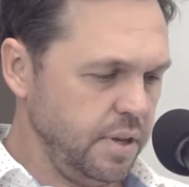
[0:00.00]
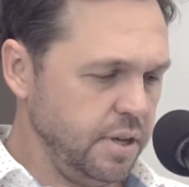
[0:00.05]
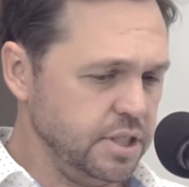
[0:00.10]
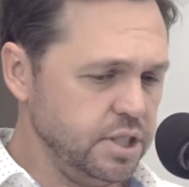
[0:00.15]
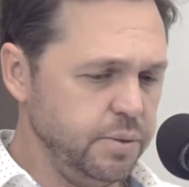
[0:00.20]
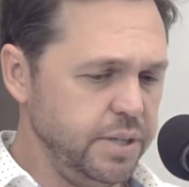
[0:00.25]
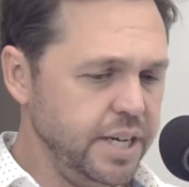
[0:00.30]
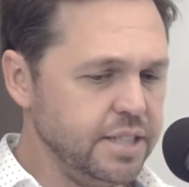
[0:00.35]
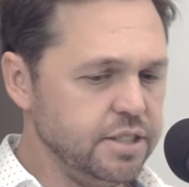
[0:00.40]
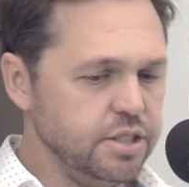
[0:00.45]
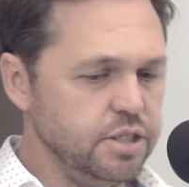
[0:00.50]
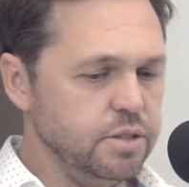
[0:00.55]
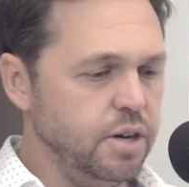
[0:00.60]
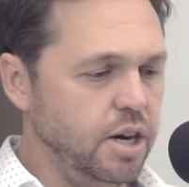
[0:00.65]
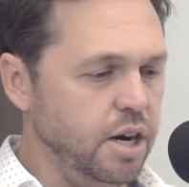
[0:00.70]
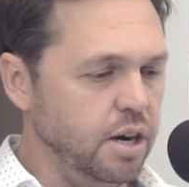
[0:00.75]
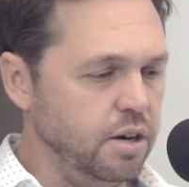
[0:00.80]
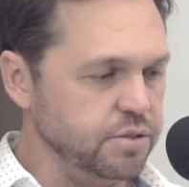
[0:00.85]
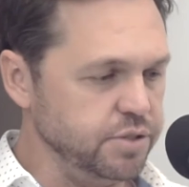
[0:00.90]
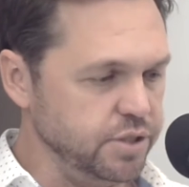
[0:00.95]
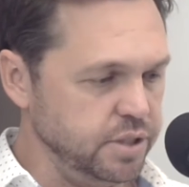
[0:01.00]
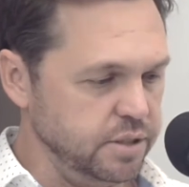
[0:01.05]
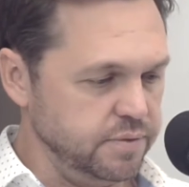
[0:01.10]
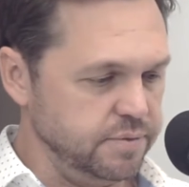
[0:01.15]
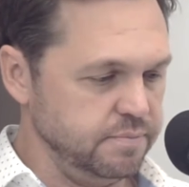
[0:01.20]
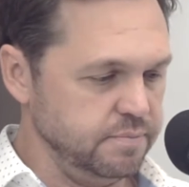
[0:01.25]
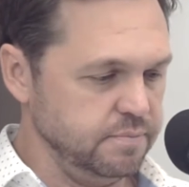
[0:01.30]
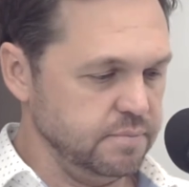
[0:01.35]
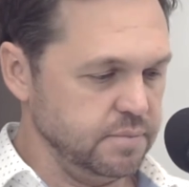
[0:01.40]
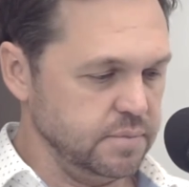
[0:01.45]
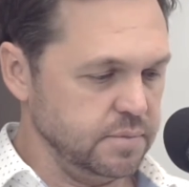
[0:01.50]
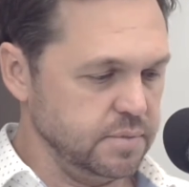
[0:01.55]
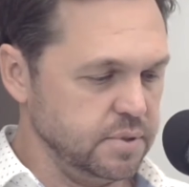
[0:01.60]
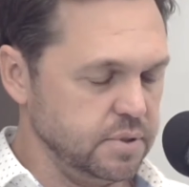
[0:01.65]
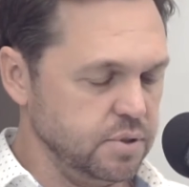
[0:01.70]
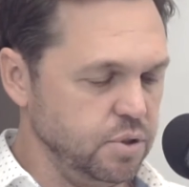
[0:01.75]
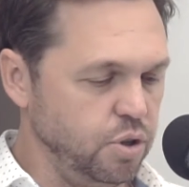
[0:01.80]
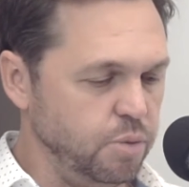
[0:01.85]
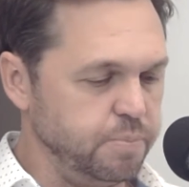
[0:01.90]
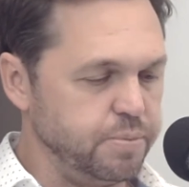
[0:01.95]
we had to do a whole sort of
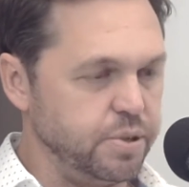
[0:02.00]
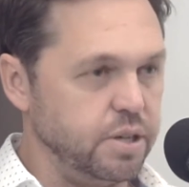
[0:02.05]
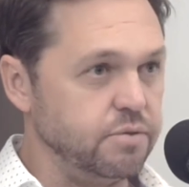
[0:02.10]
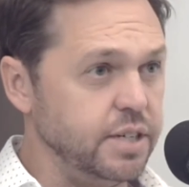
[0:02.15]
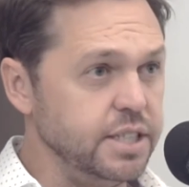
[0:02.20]
corporate